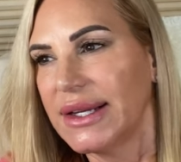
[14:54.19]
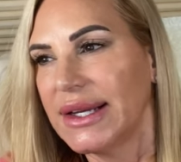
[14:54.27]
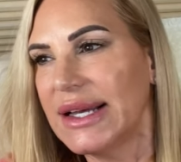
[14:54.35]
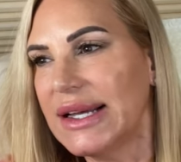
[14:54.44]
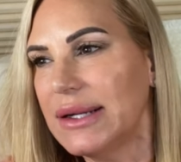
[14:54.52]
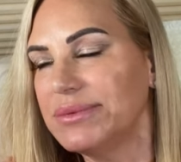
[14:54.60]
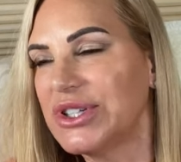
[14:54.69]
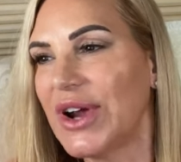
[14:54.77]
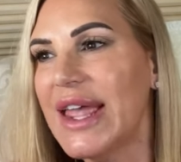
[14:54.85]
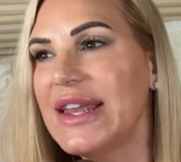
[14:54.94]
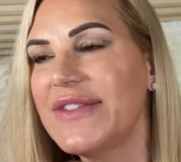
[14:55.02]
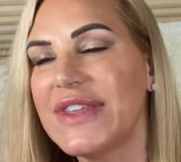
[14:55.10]
I'm
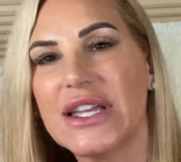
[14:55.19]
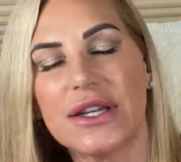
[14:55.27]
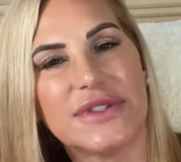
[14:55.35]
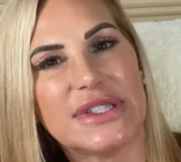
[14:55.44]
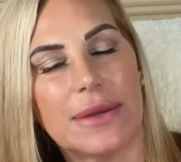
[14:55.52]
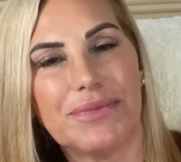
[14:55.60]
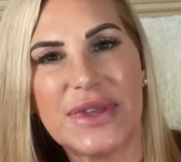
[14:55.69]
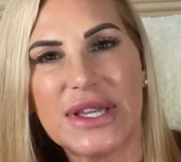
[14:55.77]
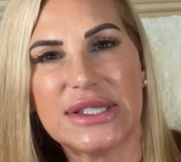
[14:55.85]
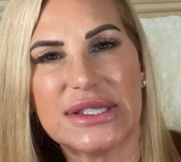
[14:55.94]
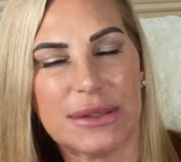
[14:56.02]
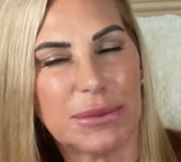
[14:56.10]
trying to think of something
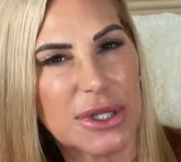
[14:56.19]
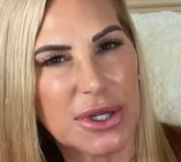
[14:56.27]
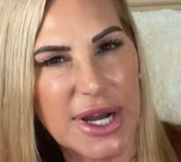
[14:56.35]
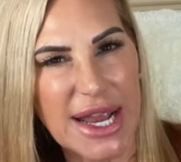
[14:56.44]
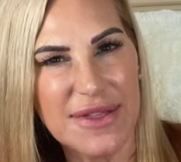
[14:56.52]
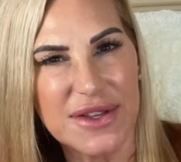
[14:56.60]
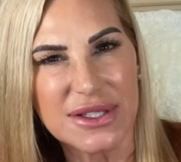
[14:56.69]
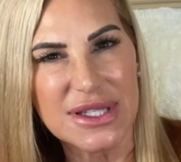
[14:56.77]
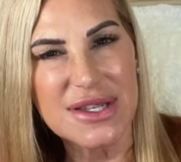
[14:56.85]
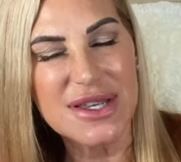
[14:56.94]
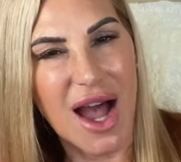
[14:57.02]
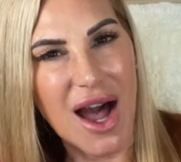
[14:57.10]
similar, and there's
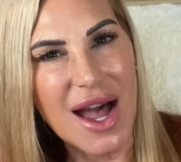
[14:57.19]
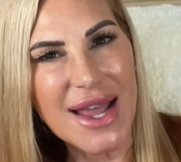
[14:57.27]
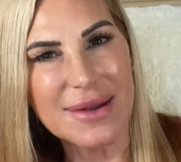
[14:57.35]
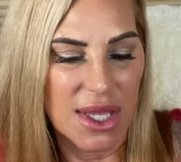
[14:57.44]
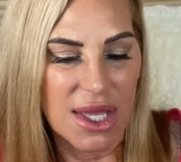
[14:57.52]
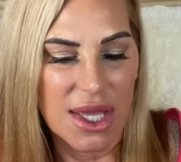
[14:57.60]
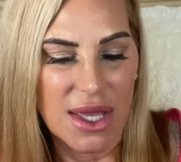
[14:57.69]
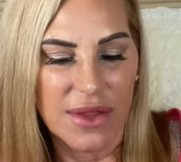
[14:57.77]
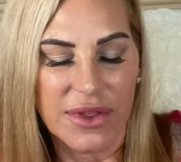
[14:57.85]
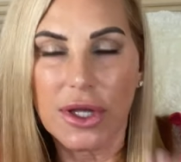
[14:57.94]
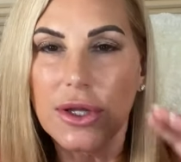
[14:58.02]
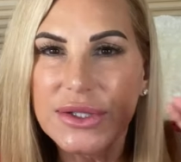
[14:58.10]
not.
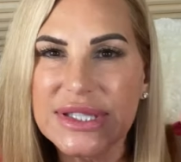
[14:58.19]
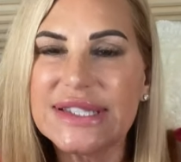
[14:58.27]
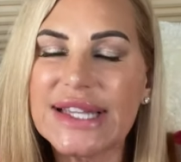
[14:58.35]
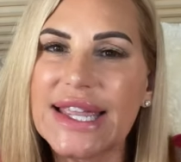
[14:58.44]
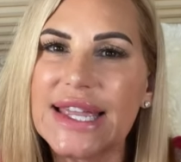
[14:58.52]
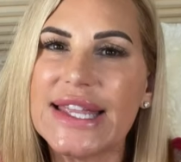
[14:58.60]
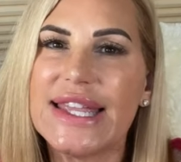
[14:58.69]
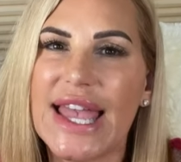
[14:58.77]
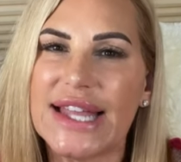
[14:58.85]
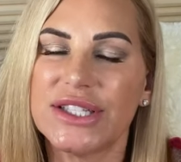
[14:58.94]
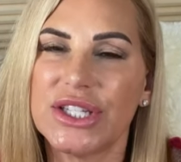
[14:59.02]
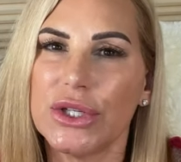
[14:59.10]
The closest I could
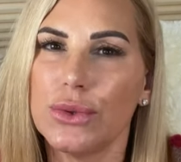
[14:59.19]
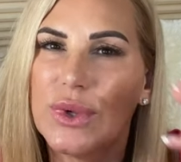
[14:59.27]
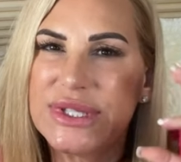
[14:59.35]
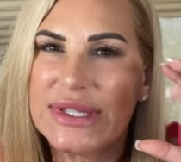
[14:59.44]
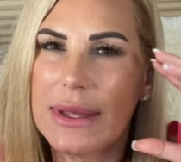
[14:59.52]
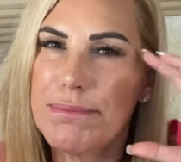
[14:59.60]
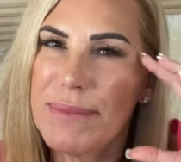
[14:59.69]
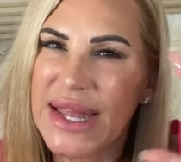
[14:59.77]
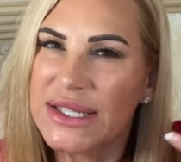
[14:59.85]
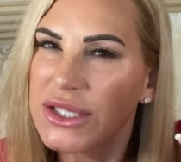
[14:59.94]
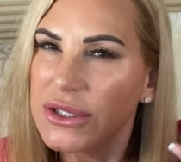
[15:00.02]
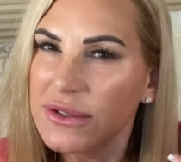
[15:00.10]
get to was the
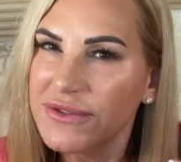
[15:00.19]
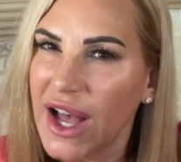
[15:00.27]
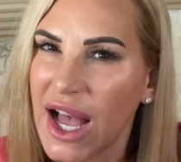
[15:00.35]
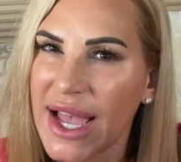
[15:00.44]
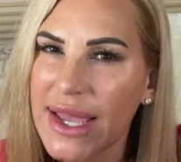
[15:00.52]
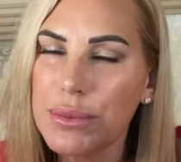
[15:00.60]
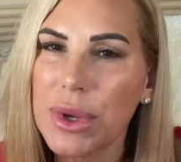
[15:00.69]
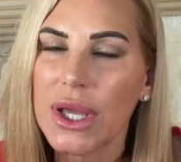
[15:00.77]
mental vibe